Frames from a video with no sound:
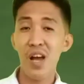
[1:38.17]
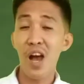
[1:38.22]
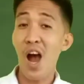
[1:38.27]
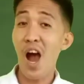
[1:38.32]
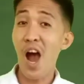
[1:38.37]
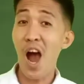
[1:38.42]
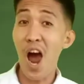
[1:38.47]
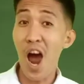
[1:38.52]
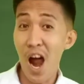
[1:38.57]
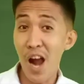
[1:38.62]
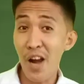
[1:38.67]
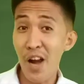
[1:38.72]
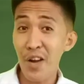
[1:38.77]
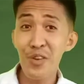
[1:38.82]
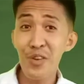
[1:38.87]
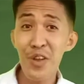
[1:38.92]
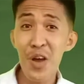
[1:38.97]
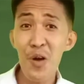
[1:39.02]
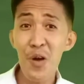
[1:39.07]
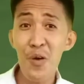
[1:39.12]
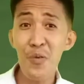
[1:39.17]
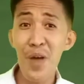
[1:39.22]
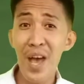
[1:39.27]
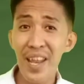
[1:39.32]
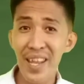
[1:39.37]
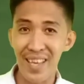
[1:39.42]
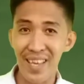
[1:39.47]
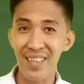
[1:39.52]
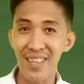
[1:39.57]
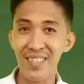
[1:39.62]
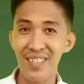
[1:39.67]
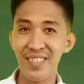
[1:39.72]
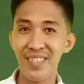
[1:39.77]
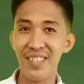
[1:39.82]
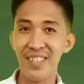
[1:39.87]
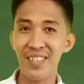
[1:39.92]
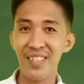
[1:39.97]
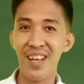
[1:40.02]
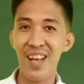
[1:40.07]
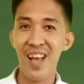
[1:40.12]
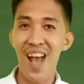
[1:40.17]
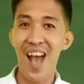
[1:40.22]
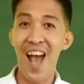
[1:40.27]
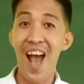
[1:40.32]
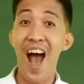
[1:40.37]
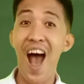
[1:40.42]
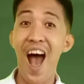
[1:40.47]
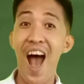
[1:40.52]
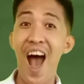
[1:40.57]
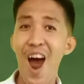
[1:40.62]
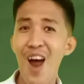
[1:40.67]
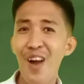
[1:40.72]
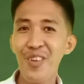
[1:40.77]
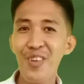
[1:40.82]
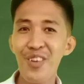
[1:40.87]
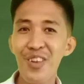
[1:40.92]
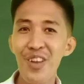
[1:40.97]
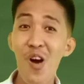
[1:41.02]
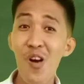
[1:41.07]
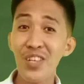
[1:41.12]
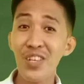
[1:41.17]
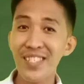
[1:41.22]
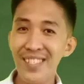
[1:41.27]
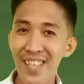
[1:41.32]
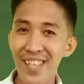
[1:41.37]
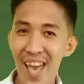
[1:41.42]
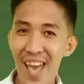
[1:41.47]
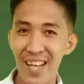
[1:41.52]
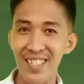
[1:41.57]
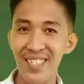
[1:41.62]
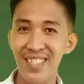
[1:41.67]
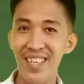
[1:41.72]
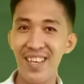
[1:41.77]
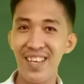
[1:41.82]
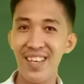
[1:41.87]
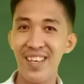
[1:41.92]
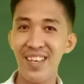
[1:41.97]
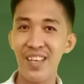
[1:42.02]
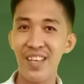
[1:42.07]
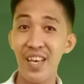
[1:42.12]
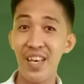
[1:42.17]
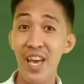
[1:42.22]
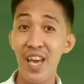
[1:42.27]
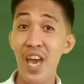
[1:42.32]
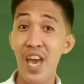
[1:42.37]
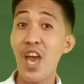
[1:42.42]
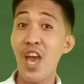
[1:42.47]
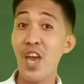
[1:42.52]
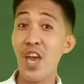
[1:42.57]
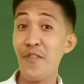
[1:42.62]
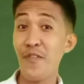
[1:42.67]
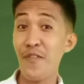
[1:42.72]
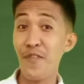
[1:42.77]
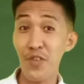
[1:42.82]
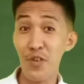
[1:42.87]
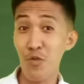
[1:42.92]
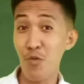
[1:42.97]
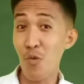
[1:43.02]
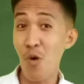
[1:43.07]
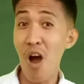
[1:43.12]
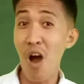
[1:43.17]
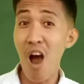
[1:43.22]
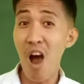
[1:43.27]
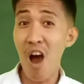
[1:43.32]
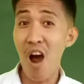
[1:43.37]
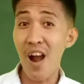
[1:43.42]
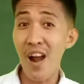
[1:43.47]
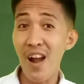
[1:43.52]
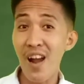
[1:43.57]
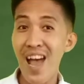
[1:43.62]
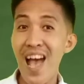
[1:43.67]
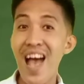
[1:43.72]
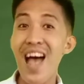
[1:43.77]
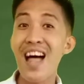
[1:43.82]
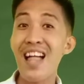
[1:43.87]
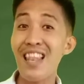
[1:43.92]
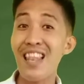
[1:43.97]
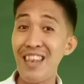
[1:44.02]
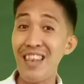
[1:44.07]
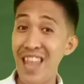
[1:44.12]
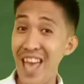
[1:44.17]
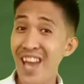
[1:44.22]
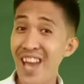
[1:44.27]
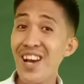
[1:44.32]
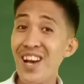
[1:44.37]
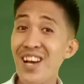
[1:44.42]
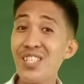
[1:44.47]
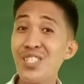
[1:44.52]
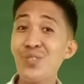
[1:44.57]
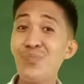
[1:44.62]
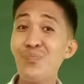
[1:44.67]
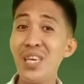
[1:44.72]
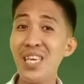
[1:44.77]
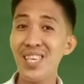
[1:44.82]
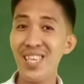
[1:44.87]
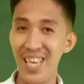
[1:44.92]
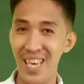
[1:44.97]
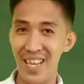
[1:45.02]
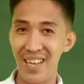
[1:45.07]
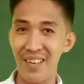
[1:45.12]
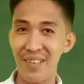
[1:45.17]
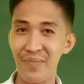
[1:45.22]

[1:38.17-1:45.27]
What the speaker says: Are you now ready? Are you now set? If you are, let us begin.